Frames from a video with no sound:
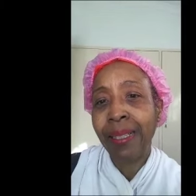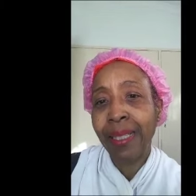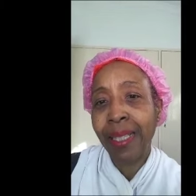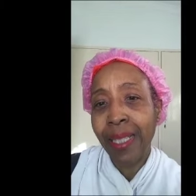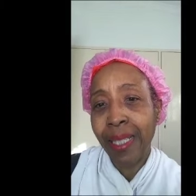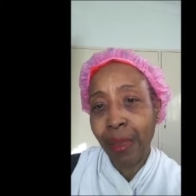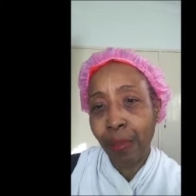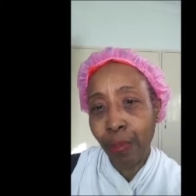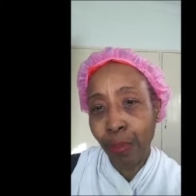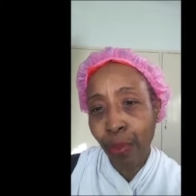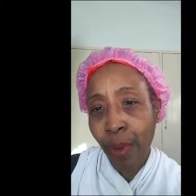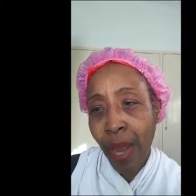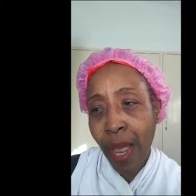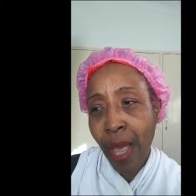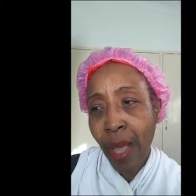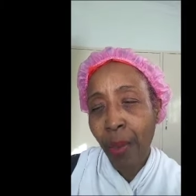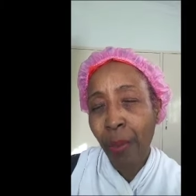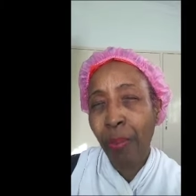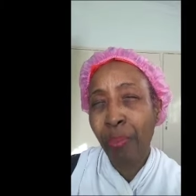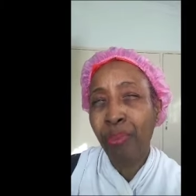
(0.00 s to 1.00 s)
it's
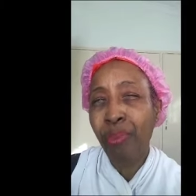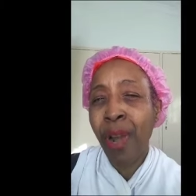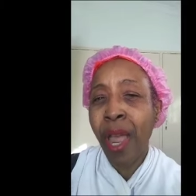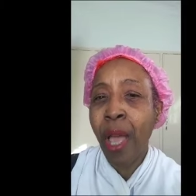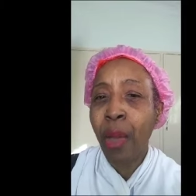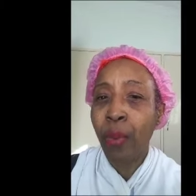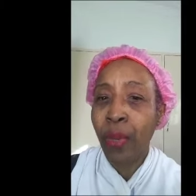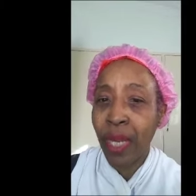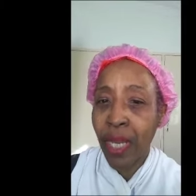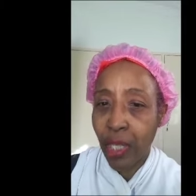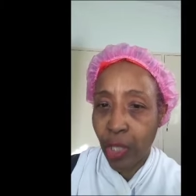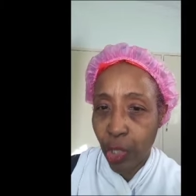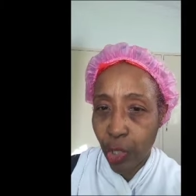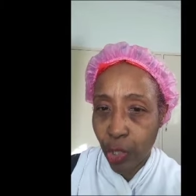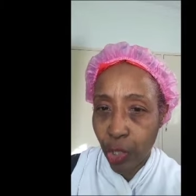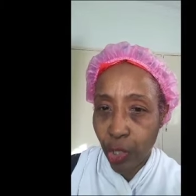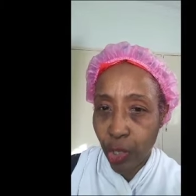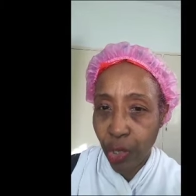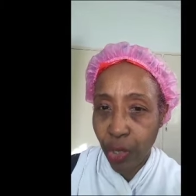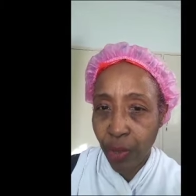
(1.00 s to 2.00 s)

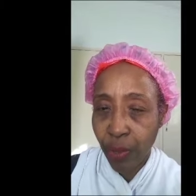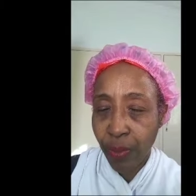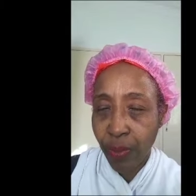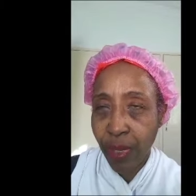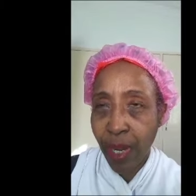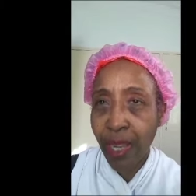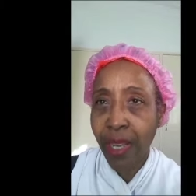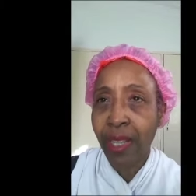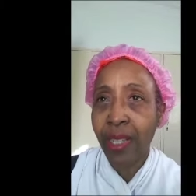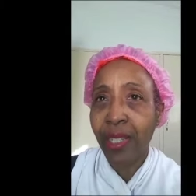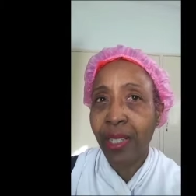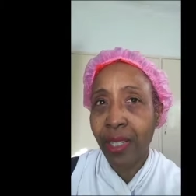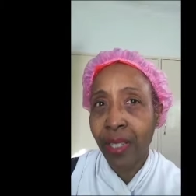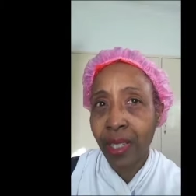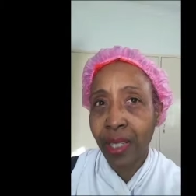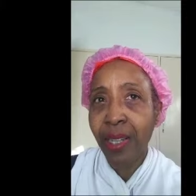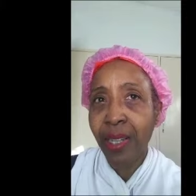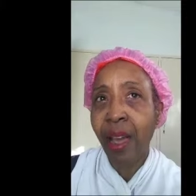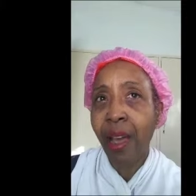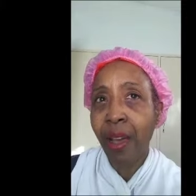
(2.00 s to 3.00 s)
brownish, like a
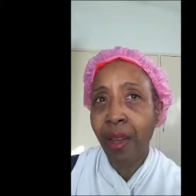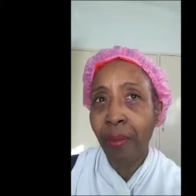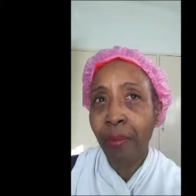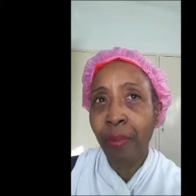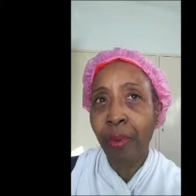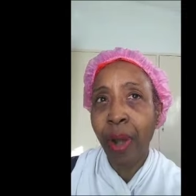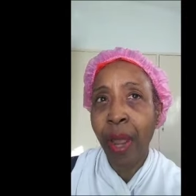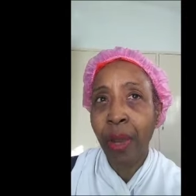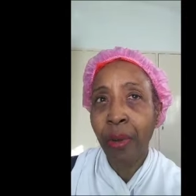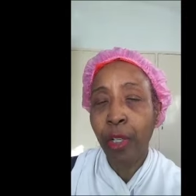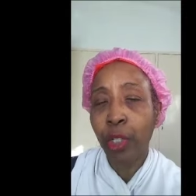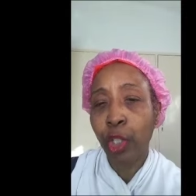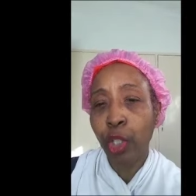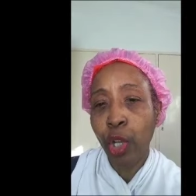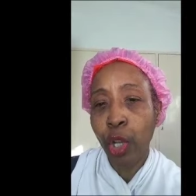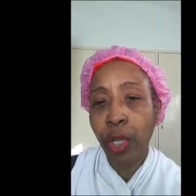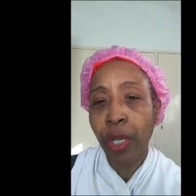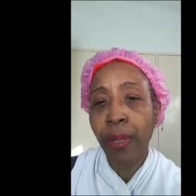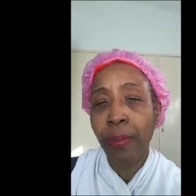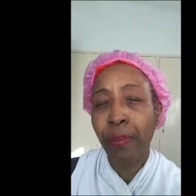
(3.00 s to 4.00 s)
dark brown, a
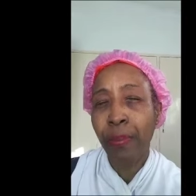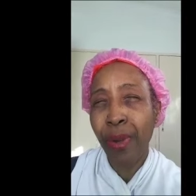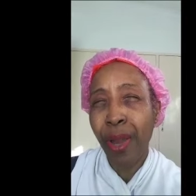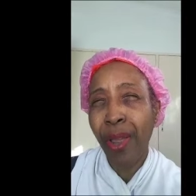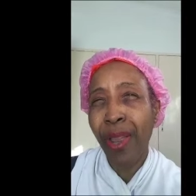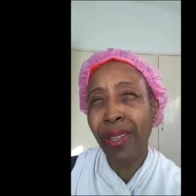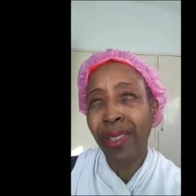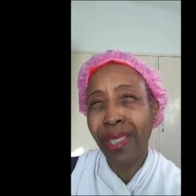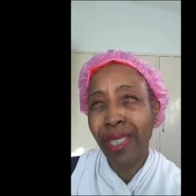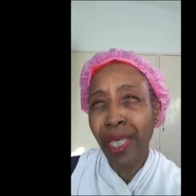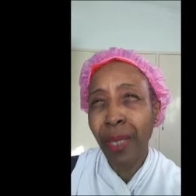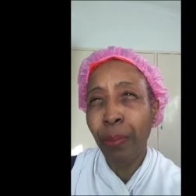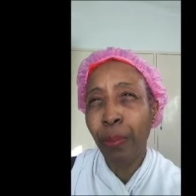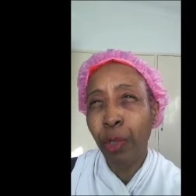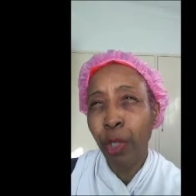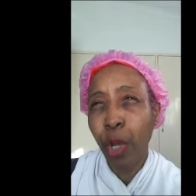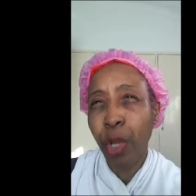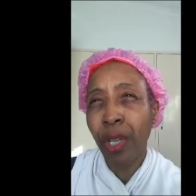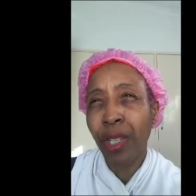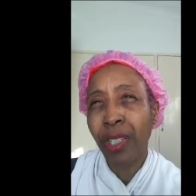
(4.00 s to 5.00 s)
chocolate brown, a
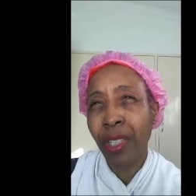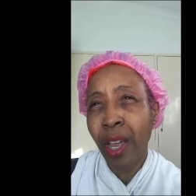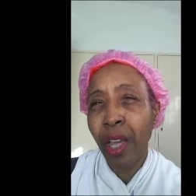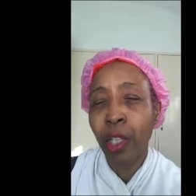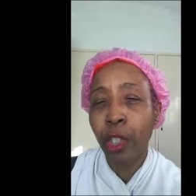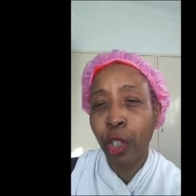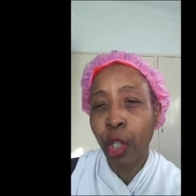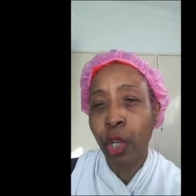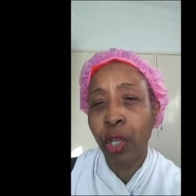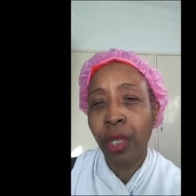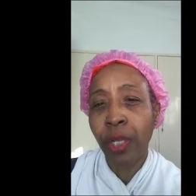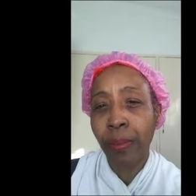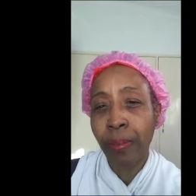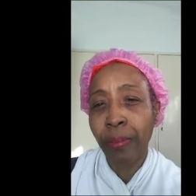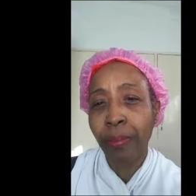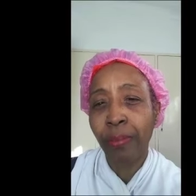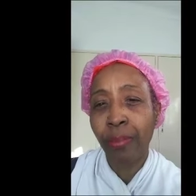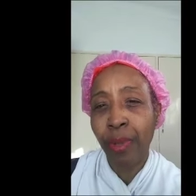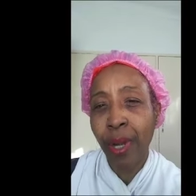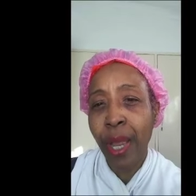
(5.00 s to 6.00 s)
dark
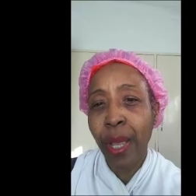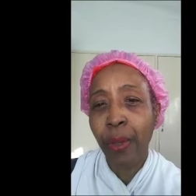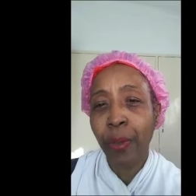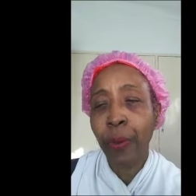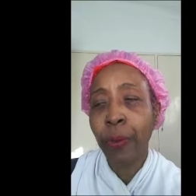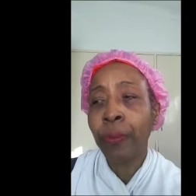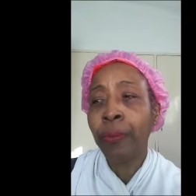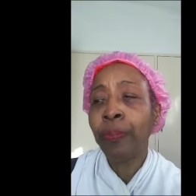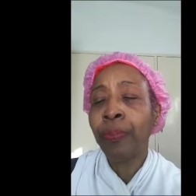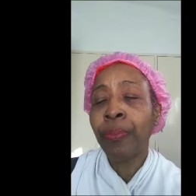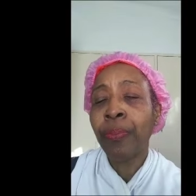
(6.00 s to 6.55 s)
chocolate brown.